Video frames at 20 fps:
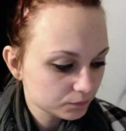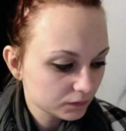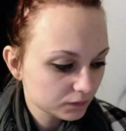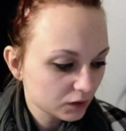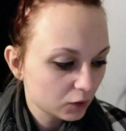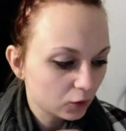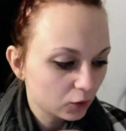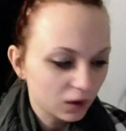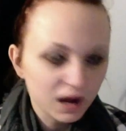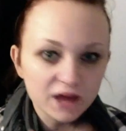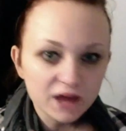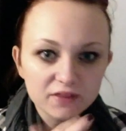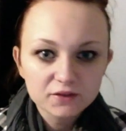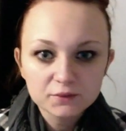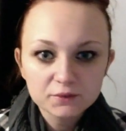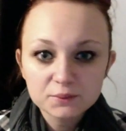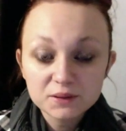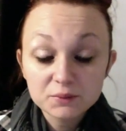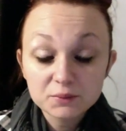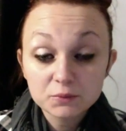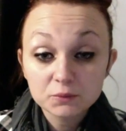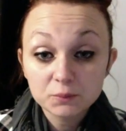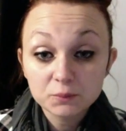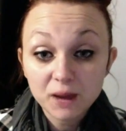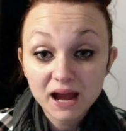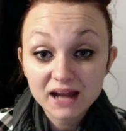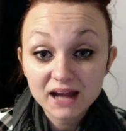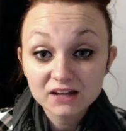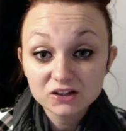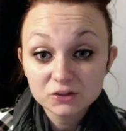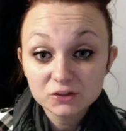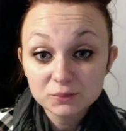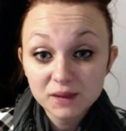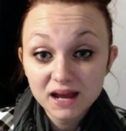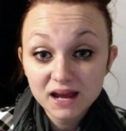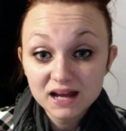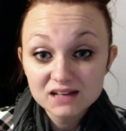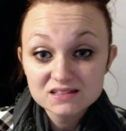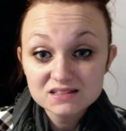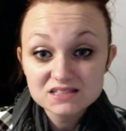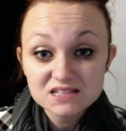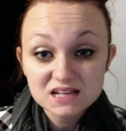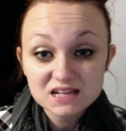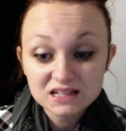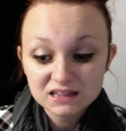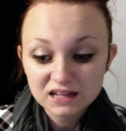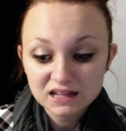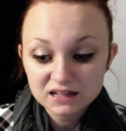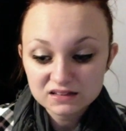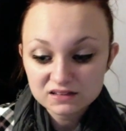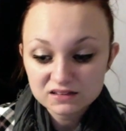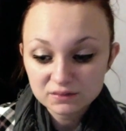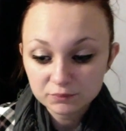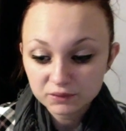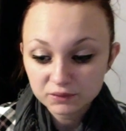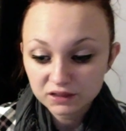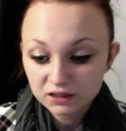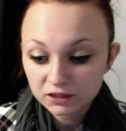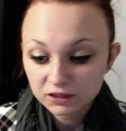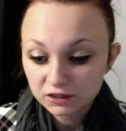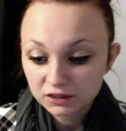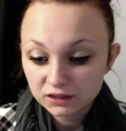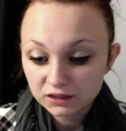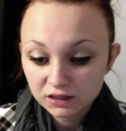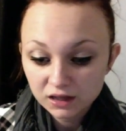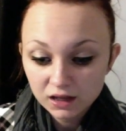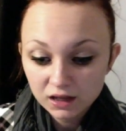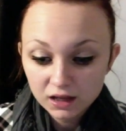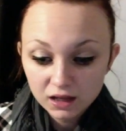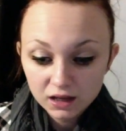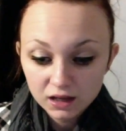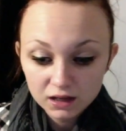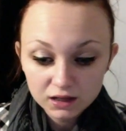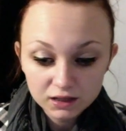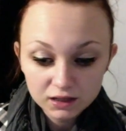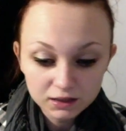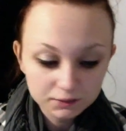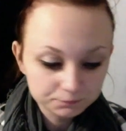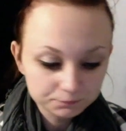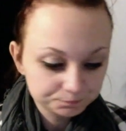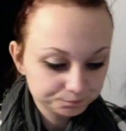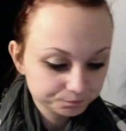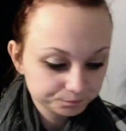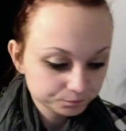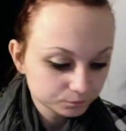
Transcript: or other people buying your pads, and that's something good. Um,